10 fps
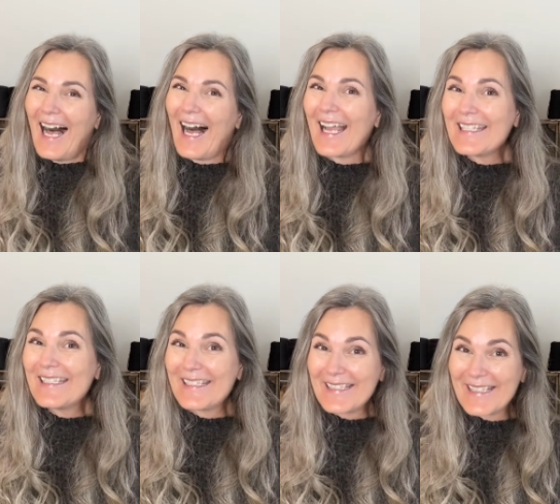I
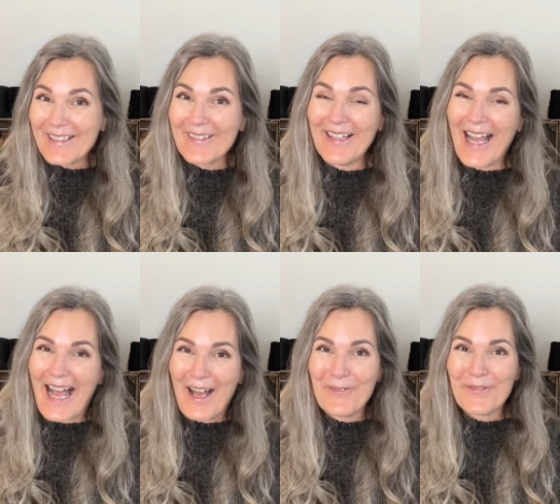do
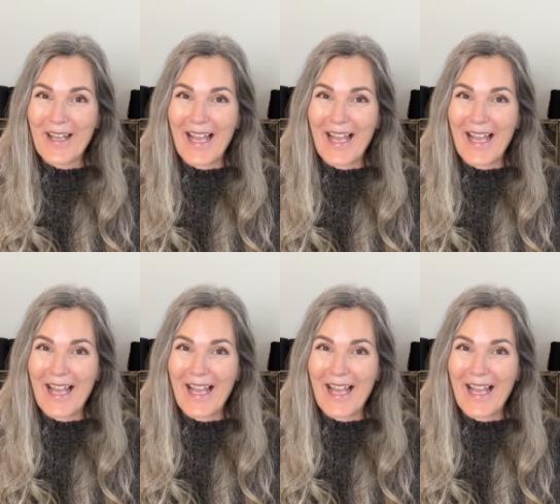have